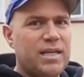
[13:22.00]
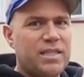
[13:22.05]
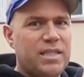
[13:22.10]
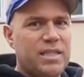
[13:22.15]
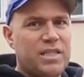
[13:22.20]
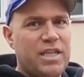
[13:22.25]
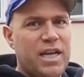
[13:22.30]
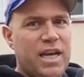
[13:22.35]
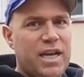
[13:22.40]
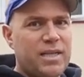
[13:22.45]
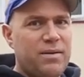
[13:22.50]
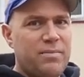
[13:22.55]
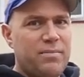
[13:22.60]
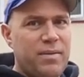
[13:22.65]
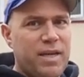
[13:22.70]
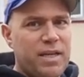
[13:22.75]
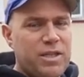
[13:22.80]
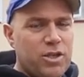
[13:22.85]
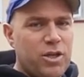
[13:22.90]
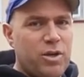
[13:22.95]
to check to
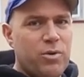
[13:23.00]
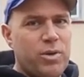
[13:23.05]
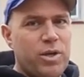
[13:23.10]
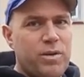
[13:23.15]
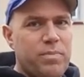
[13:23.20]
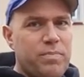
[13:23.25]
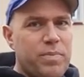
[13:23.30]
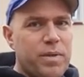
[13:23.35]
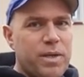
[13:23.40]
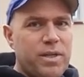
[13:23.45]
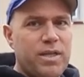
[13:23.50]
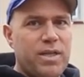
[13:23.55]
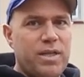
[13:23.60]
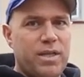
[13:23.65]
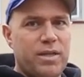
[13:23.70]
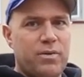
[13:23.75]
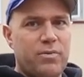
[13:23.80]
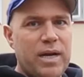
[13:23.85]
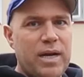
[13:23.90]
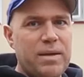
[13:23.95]
make sure we were
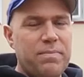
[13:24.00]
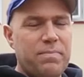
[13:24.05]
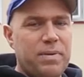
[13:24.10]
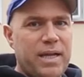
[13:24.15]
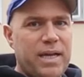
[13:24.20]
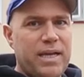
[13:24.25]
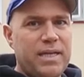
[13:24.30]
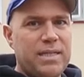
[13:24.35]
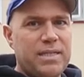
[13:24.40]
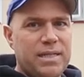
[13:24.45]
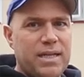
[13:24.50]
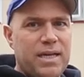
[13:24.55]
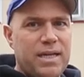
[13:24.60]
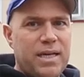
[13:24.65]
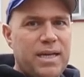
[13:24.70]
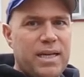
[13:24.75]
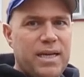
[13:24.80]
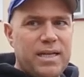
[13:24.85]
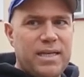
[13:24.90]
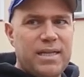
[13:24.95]
building in the right place.
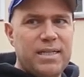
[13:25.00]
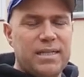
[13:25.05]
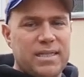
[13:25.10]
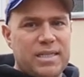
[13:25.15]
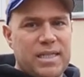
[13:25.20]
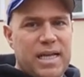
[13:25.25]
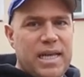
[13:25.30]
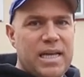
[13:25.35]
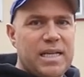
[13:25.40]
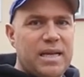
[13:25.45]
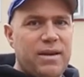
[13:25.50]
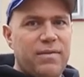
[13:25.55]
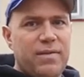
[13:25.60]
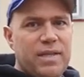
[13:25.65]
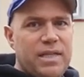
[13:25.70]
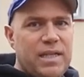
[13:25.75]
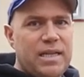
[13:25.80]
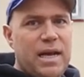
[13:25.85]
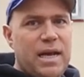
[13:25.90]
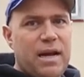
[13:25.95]
He staked
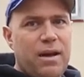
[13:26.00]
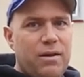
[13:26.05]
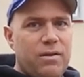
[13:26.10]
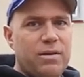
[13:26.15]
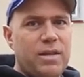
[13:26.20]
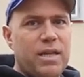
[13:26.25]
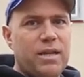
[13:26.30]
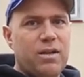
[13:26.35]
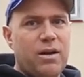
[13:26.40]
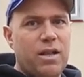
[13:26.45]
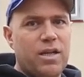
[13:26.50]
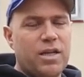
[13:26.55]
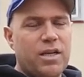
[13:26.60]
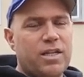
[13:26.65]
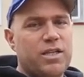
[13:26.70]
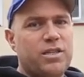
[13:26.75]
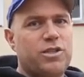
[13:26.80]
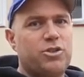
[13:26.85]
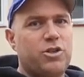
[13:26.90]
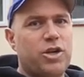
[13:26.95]
everything out. They call
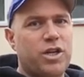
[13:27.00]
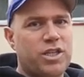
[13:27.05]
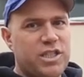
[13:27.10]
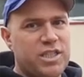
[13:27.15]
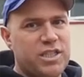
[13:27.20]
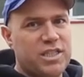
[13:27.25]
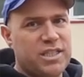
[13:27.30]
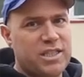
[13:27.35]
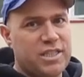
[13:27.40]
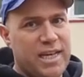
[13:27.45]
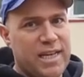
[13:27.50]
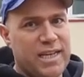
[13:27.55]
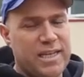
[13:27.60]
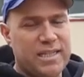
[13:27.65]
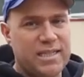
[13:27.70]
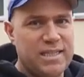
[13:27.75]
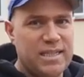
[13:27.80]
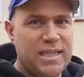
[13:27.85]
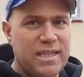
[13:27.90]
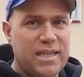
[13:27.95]
it construction
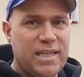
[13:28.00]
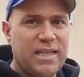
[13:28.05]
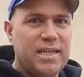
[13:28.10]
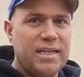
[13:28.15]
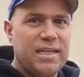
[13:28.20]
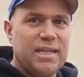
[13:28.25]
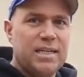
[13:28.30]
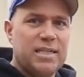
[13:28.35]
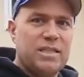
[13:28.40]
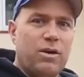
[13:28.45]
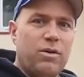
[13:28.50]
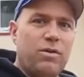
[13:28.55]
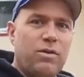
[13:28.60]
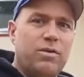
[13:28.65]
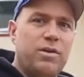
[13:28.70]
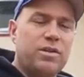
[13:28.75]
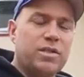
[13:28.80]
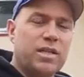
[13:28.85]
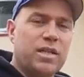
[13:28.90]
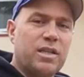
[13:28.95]
stakes.
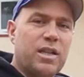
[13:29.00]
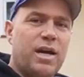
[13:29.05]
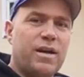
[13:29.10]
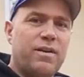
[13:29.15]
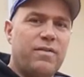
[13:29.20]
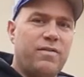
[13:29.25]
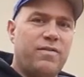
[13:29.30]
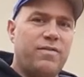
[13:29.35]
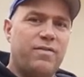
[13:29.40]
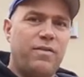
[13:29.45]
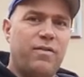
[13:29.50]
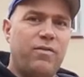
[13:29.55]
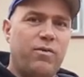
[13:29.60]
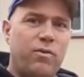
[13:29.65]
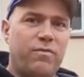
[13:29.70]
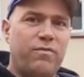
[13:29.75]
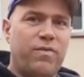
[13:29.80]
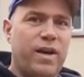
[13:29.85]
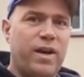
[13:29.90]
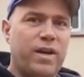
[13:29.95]
So there's a lot of
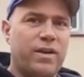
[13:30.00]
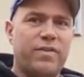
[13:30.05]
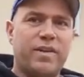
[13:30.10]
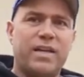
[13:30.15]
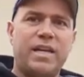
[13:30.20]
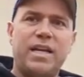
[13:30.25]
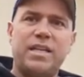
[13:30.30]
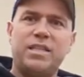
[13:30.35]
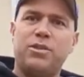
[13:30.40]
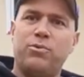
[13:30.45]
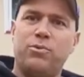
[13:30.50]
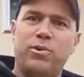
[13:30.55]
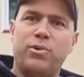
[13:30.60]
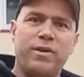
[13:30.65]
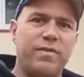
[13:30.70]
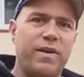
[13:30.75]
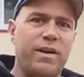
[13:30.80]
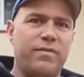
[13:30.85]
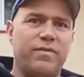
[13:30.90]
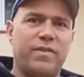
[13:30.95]
verification,
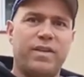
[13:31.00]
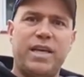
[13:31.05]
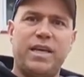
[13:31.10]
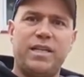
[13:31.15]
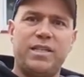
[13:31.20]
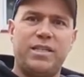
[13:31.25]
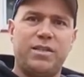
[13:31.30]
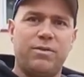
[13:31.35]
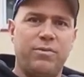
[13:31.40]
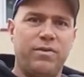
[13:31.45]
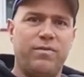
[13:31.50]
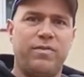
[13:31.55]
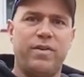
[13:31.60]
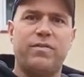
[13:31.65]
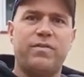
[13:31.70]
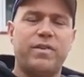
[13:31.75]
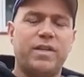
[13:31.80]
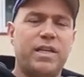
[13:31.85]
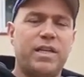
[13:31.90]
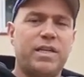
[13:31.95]

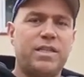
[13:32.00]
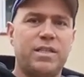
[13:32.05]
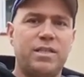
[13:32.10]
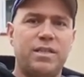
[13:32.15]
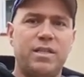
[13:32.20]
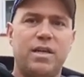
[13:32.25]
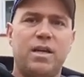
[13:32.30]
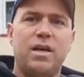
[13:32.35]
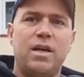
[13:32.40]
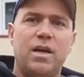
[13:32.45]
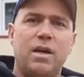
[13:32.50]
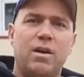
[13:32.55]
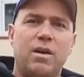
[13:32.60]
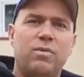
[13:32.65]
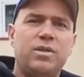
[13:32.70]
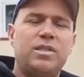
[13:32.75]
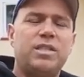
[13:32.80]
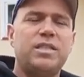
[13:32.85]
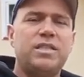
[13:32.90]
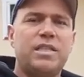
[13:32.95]
re-verification,
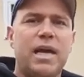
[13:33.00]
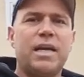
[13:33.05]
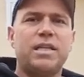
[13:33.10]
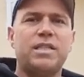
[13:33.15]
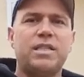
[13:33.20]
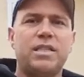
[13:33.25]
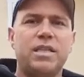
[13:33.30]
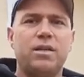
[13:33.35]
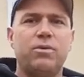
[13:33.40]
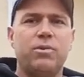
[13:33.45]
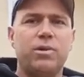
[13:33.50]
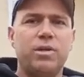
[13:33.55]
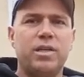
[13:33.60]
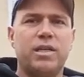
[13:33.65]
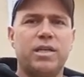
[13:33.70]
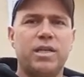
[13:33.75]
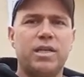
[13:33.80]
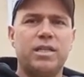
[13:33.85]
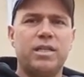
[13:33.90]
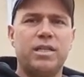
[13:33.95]
which is actually a
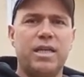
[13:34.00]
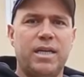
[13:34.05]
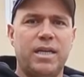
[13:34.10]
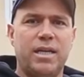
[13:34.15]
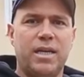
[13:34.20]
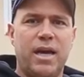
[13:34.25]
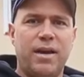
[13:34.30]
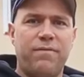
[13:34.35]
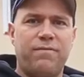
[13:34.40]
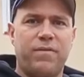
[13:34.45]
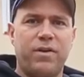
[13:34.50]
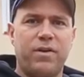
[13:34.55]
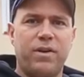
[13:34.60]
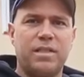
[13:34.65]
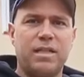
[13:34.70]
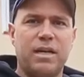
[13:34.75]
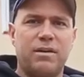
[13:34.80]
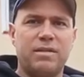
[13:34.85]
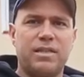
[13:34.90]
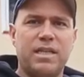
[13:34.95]
really good thing. At
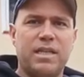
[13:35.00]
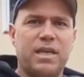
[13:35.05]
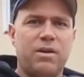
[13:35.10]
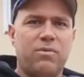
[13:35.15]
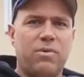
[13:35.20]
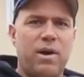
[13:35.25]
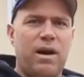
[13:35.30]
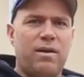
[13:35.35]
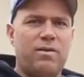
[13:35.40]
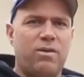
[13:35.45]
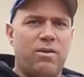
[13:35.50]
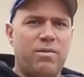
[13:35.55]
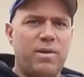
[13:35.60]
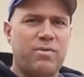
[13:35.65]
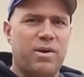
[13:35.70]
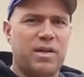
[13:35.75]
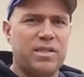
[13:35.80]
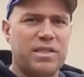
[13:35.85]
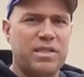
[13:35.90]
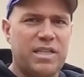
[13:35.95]
first I was thinking, wow,
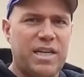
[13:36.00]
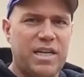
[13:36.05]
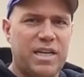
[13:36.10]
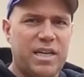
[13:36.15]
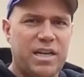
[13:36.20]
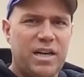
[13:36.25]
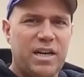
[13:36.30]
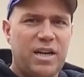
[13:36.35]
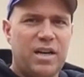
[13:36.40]
nobody wants to take